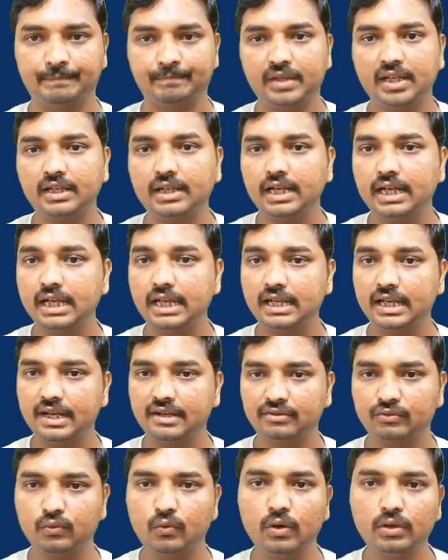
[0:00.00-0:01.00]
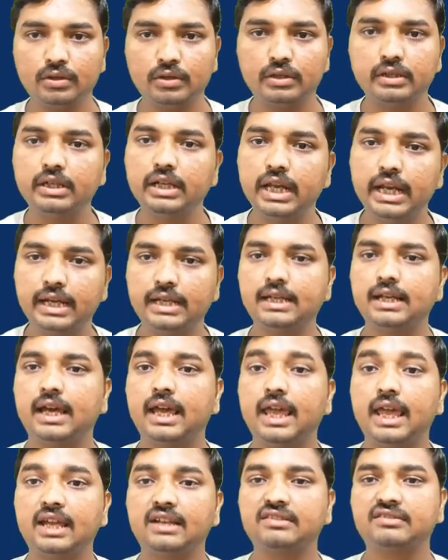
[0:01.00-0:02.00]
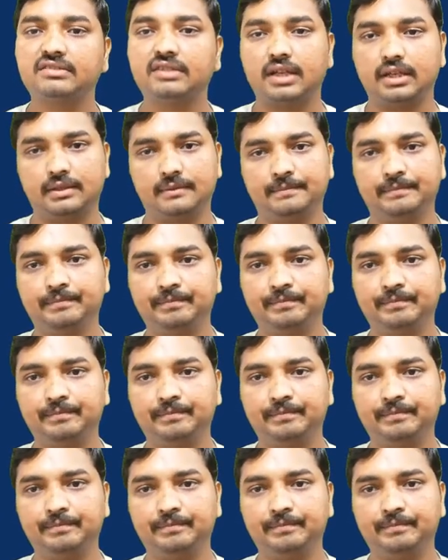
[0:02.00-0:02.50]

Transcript: It indicates what? Data, xi.